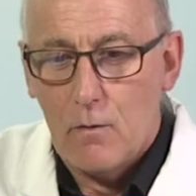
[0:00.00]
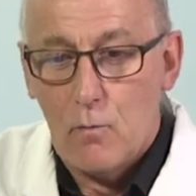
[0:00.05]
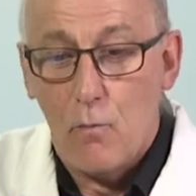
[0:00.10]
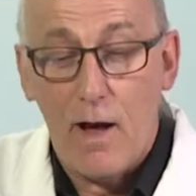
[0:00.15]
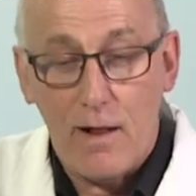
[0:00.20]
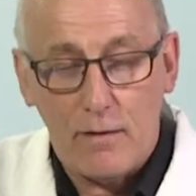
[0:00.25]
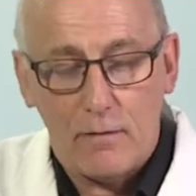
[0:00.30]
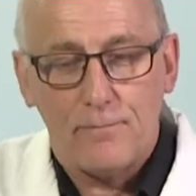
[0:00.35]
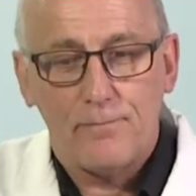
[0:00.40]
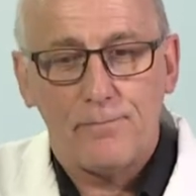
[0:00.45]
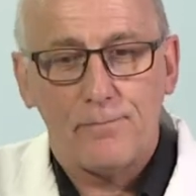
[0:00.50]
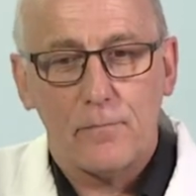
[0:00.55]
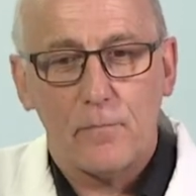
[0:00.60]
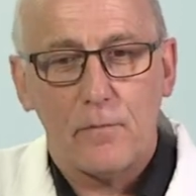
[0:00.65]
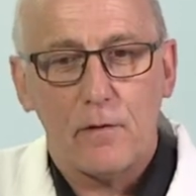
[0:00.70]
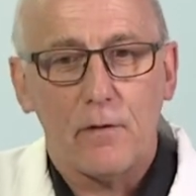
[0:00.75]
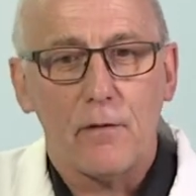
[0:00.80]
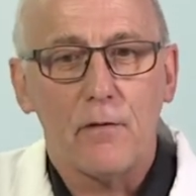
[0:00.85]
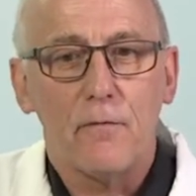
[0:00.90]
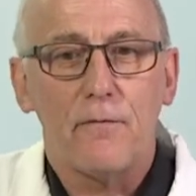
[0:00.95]
Well,
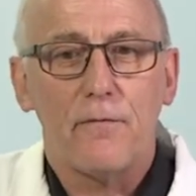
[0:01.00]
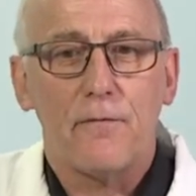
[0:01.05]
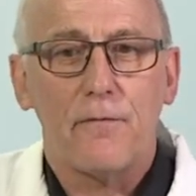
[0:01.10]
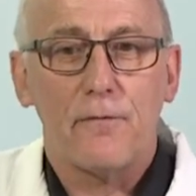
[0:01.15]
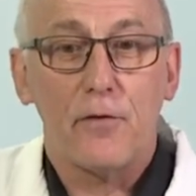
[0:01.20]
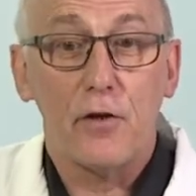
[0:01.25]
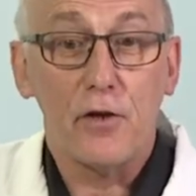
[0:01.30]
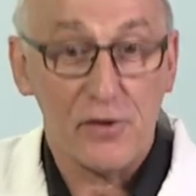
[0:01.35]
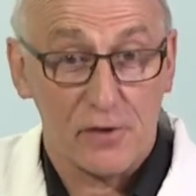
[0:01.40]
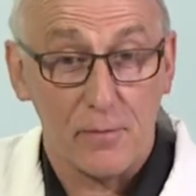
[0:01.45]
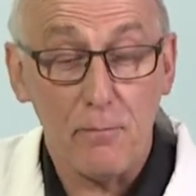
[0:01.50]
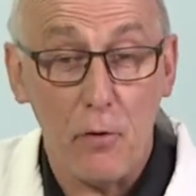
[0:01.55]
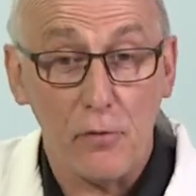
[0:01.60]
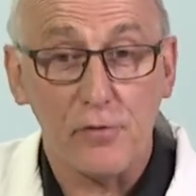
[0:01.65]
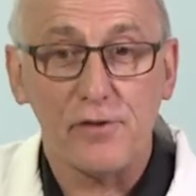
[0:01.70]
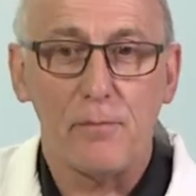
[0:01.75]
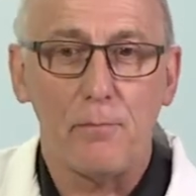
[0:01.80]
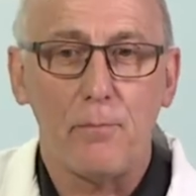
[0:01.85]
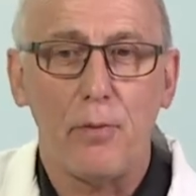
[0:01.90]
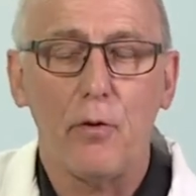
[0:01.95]
the first and
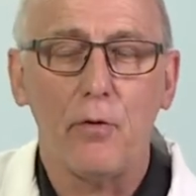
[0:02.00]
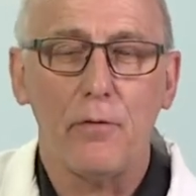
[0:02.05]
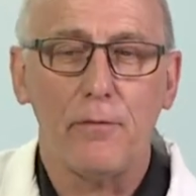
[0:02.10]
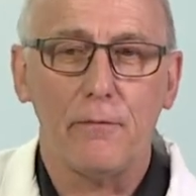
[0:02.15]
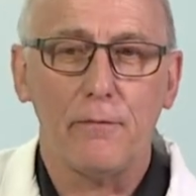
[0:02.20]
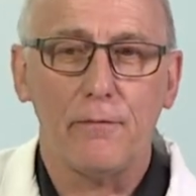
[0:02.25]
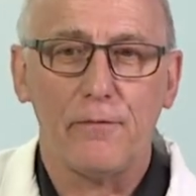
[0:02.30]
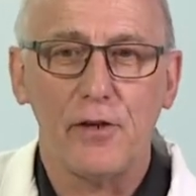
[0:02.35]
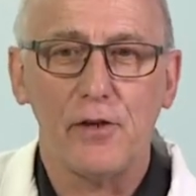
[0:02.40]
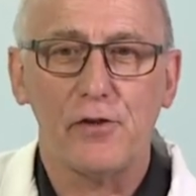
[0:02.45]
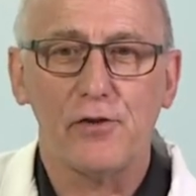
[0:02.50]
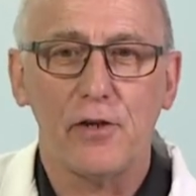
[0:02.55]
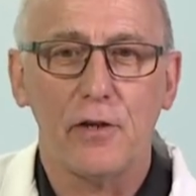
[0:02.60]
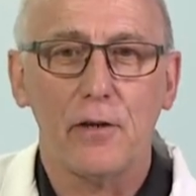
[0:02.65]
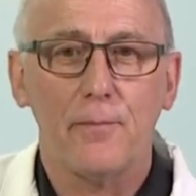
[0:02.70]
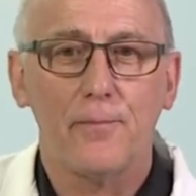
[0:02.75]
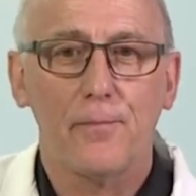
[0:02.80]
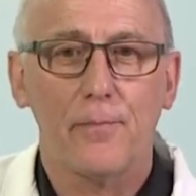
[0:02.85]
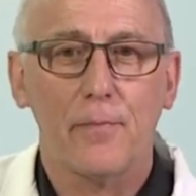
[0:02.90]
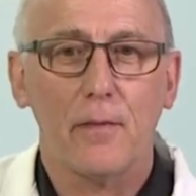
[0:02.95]
most important
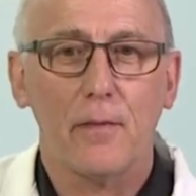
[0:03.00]
feature,